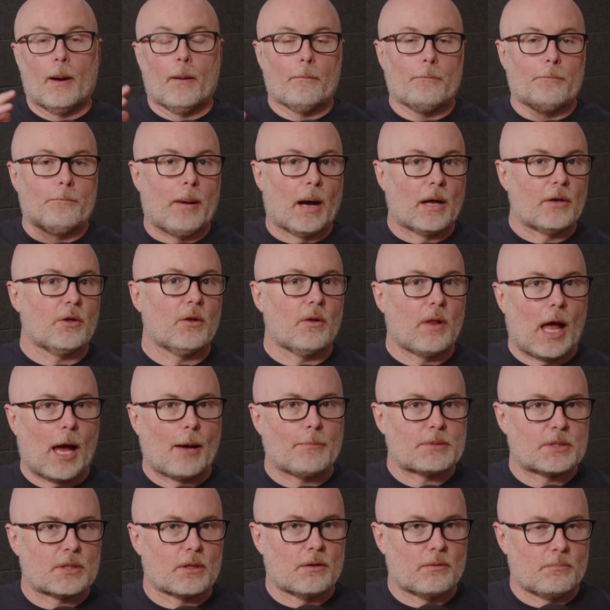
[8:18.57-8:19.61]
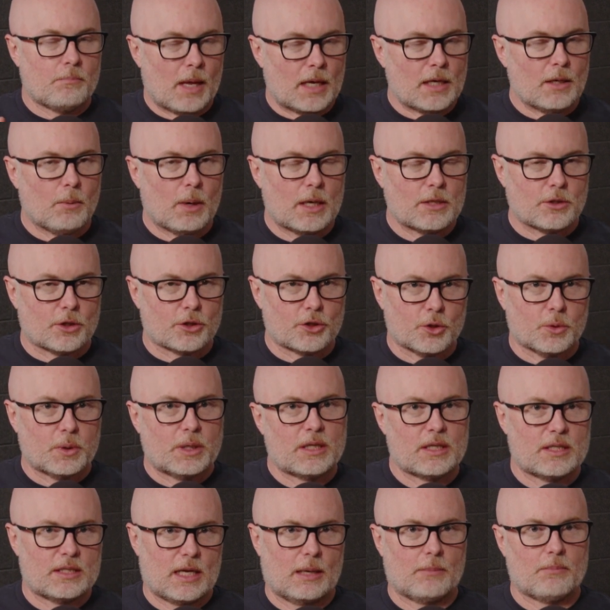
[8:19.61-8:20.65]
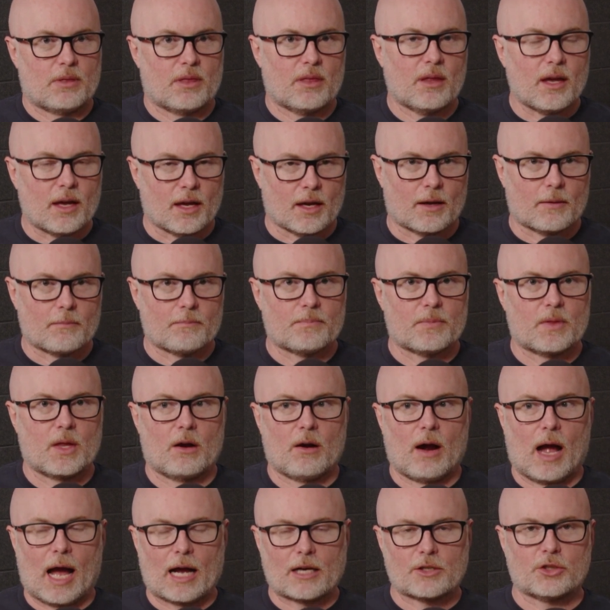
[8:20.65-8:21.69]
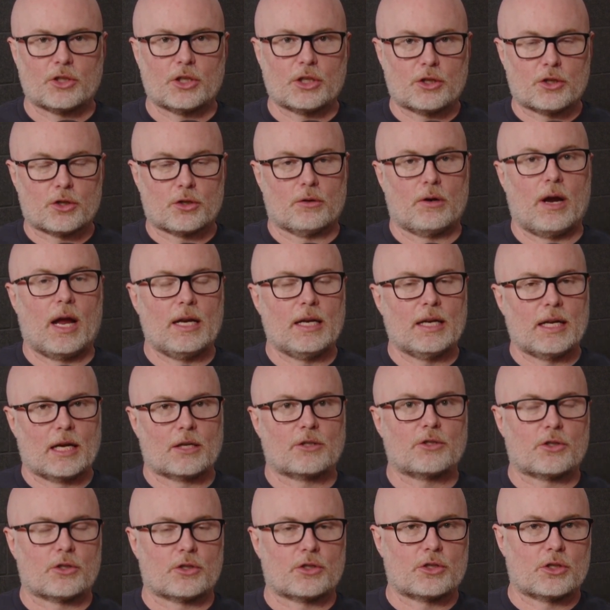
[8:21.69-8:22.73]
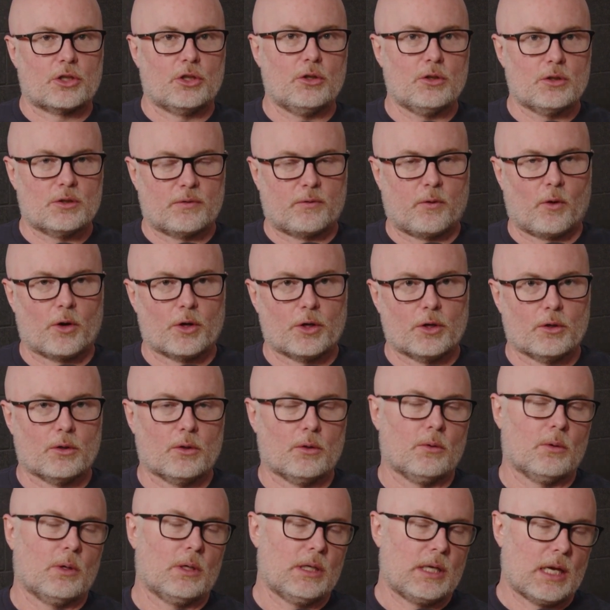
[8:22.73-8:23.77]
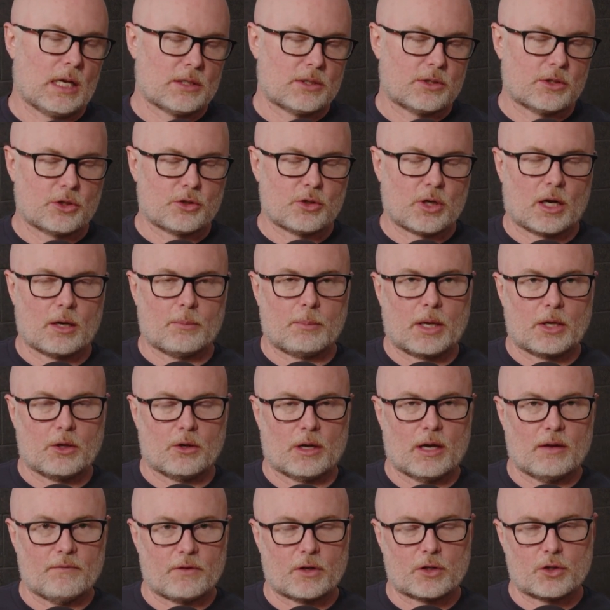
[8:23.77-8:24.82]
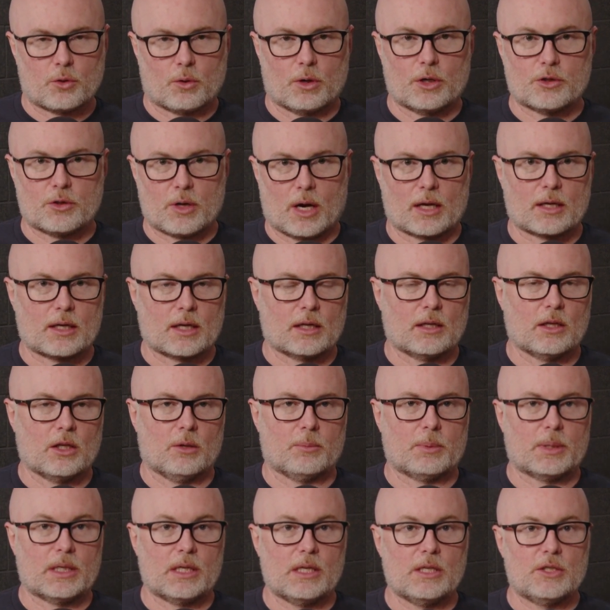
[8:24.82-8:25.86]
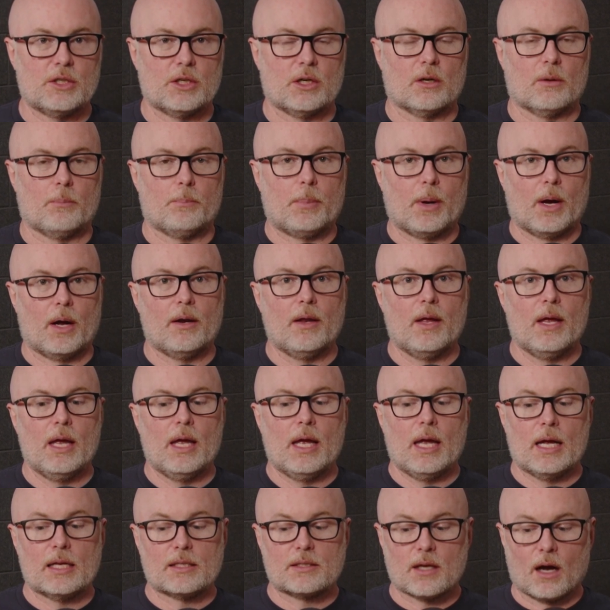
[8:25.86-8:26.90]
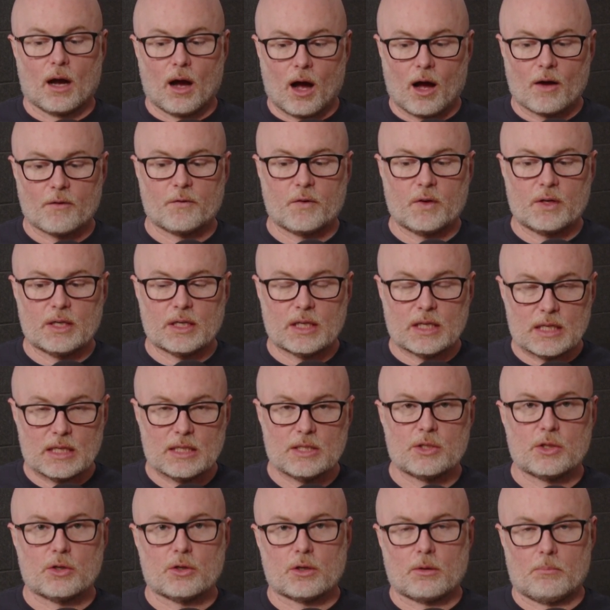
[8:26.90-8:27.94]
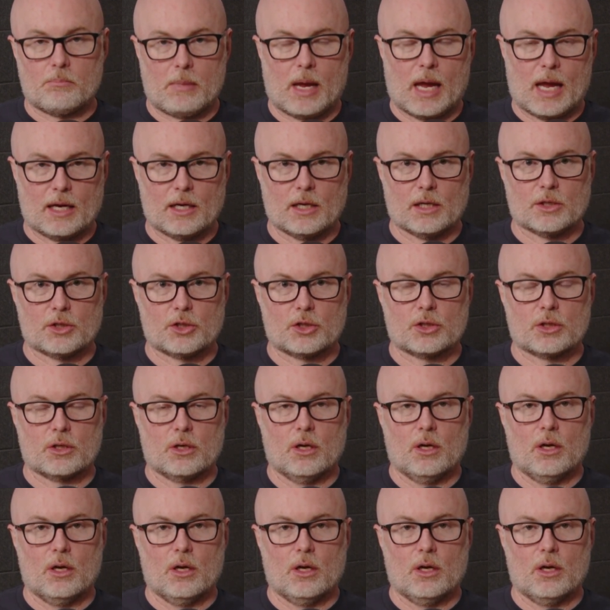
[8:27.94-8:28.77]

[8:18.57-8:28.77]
Bundle apps in many ways are doing the same thing. They're actually creating extra SKUs for you, yes, to try to make your inventory tracking a little bit easier, but it's often easier to manage